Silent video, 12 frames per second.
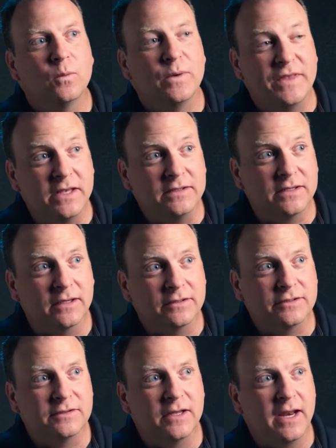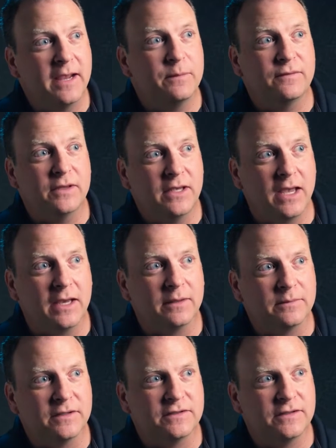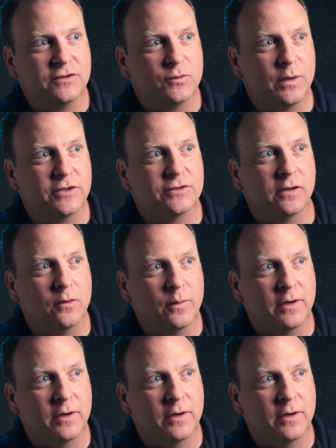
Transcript: With InTouch, the name of the game is situational